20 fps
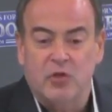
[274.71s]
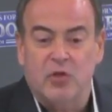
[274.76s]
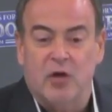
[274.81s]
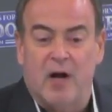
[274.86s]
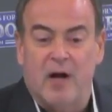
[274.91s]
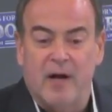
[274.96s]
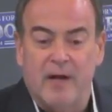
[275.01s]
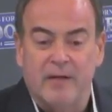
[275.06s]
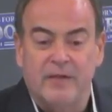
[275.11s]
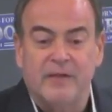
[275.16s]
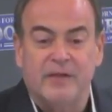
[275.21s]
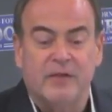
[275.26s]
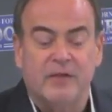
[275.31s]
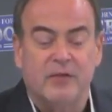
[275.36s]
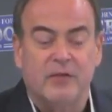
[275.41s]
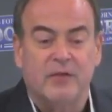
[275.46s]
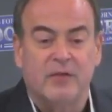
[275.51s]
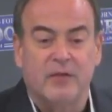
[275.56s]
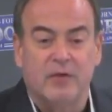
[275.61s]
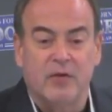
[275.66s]
tries
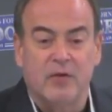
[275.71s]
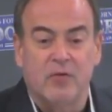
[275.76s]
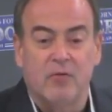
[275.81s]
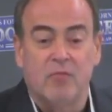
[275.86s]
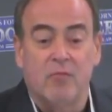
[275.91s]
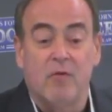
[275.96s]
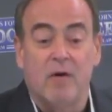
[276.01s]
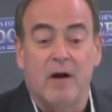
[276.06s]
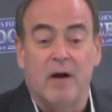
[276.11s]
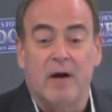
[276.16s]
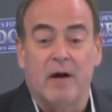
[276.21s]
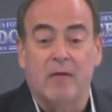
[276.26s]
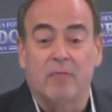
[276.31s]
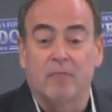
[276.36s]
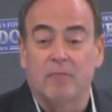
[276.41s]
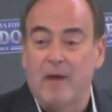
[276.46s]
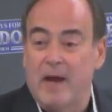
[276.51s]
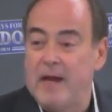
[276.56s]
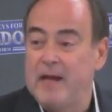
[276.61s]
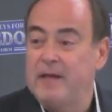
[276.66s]
to
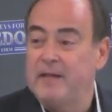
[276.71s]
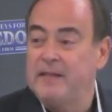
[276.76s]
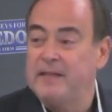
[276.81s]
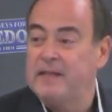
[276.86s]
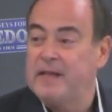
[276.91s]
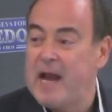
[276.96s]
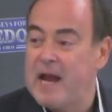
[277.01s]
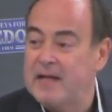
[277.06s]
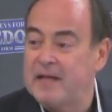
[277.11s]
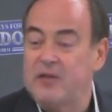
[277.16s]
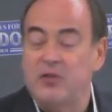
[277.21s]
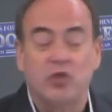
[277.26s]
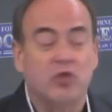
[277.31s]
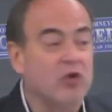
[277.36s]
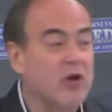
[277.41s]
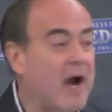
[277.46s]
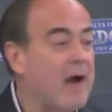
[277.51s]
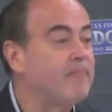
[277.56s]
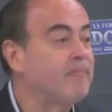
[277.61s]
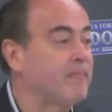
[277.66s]
raise an
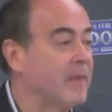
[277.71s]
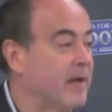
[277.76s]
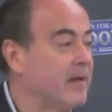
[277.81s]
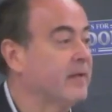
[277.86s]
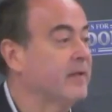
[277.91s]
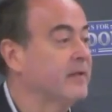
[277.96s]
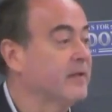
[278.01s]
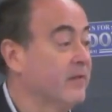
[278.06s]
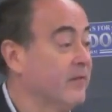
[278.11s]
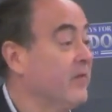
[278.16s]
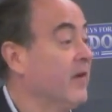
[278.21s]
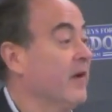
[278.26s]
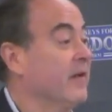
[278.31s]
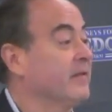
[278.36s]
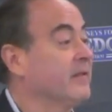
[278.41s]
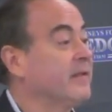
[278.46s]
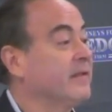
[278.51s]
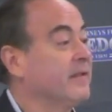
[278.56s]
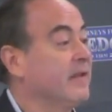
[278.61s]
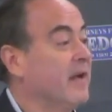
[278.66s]
entrapment
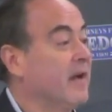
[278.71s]
defense.